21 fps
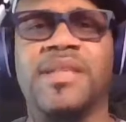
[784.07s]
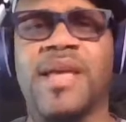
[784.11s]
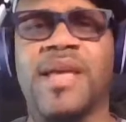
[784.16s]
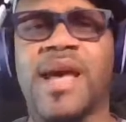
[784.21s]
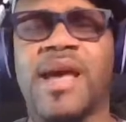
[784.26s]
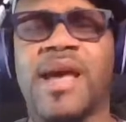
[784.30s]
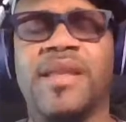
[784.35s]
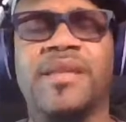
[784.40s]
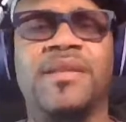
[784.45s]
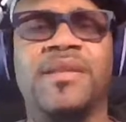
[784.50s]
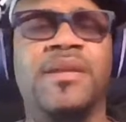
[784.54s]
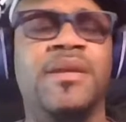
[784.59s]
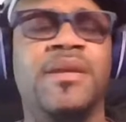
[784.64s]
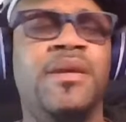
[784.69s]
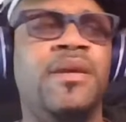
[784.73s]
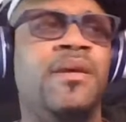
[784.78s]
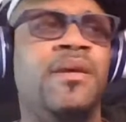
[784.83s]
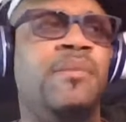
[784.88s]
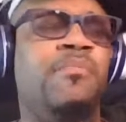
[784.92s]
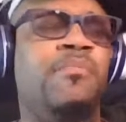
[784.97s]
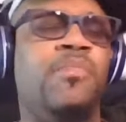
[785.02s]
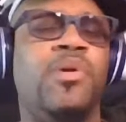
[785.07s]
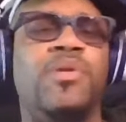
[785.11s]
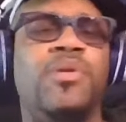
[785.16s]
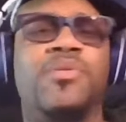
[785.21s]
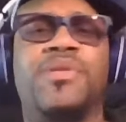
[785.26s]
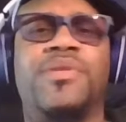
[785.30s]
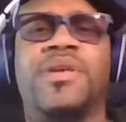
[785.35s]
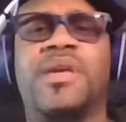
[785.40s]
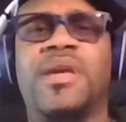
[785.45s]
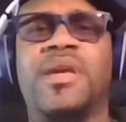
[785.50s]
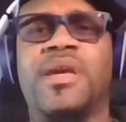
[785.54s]
and got it, Martin
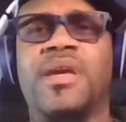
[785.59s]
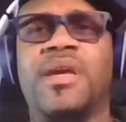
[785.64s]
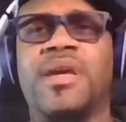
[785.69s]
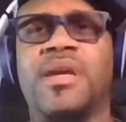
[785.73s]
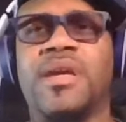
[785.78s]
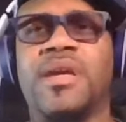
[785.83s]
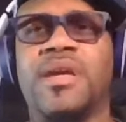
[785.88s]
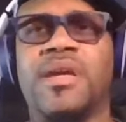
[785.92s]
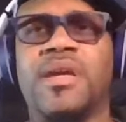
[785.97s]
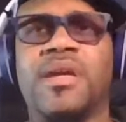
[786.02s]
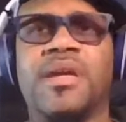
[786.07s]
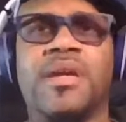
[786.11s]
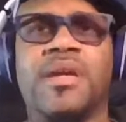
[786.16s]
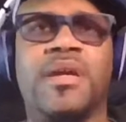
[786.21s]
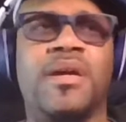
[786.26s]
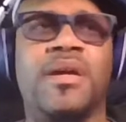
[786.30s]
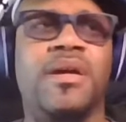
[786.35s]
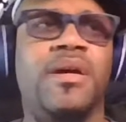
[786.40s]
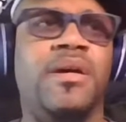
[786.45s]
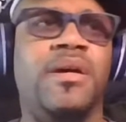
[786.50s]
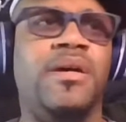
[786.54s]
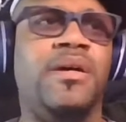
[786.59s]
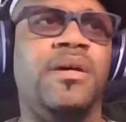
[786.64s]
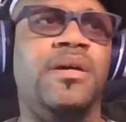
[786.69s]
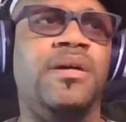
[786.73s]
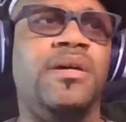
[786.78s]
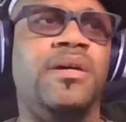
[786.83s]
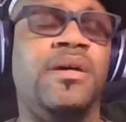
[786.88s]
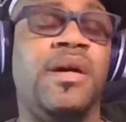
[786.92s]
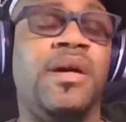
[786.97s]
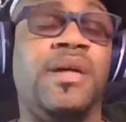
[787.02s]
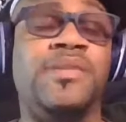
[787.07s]
Luther King.
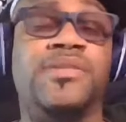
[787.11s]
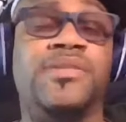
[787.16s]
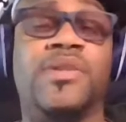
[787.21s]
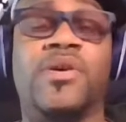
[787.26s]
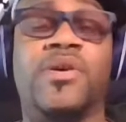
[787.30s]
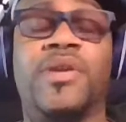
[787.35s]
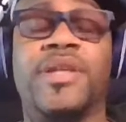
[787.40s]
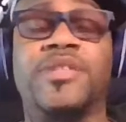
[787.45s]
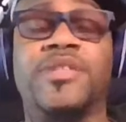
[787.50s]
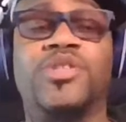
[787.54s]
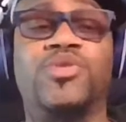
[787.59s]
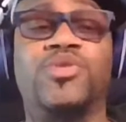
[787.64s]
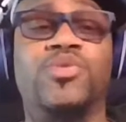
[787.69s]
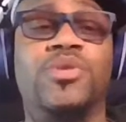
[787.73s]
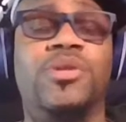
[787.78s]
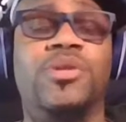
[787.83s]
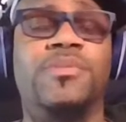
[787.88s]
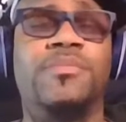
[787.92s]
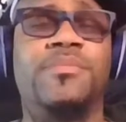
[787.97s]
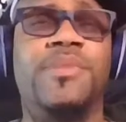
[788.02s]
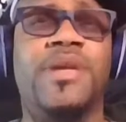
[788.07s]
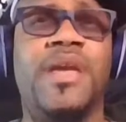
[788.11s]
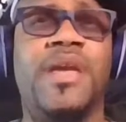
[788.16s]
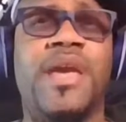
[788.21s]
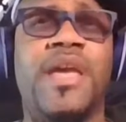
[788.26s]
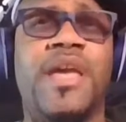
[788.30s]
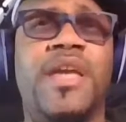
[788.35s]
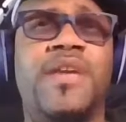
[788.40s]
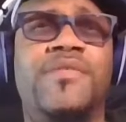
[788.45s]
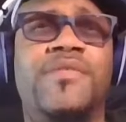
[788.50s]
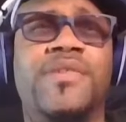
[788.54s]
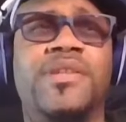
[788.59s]
I saw that Trump
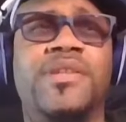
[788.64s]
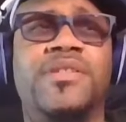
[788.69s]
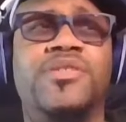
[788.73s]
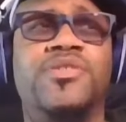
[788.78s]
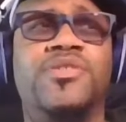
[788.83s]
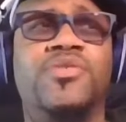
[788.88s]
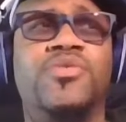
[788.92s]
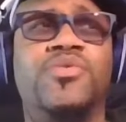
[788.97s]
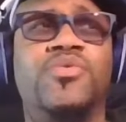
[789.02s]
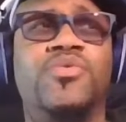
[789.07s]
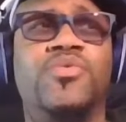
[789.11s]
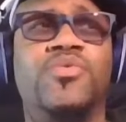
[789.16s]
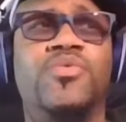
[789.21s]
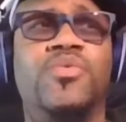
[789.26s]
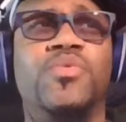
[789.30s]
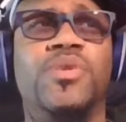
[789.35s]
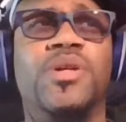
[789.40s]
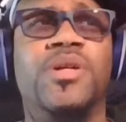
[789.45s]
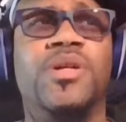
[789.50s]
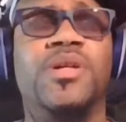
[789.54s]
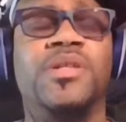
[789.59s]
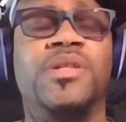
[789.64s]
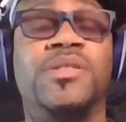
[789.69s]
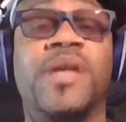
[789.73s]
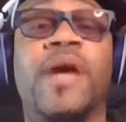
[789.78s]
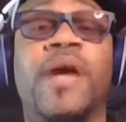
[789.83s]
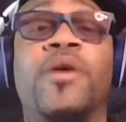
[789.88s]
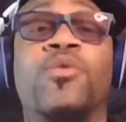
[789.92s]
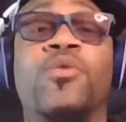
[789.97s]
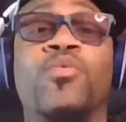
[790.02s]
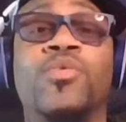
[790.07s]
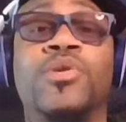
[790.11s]
gave it to
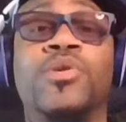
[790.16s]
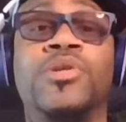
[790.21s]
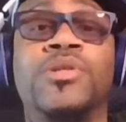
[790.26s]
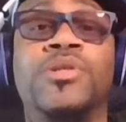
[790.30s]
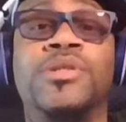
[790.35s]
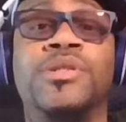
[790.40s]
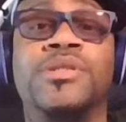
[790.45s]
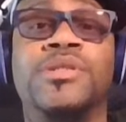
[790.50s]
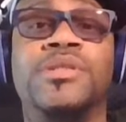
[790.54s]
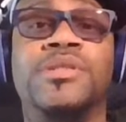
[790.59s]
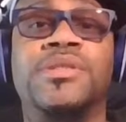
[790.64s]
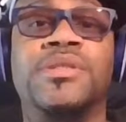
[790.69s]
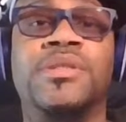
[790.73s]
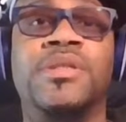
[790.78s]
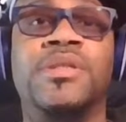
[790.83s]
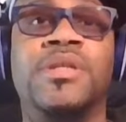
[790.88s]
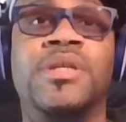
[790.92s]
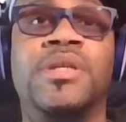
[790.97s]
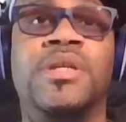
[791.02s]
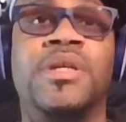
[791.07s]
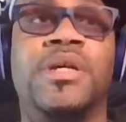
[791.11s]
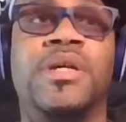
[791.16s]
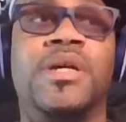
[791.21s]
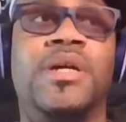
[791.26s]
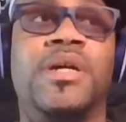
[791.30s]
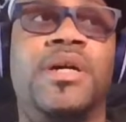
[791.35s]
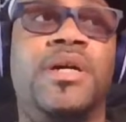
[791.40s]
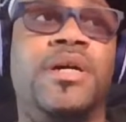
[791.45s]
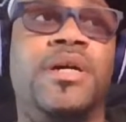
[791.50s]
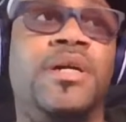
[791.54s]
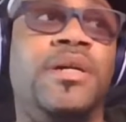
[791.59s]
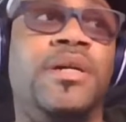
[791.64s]
Tiger Woods.
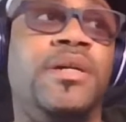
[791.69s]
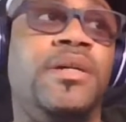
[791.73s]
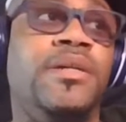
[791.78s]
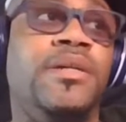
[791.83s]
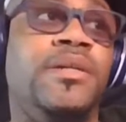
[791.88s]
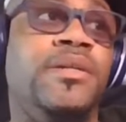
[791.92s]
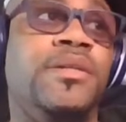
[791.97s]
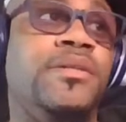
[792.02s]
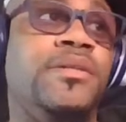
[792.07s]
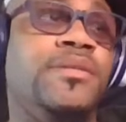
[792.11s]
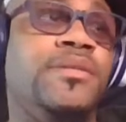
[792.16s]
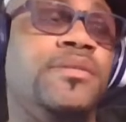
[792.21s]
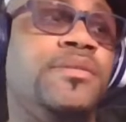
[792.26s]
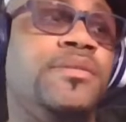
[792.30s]
Uh,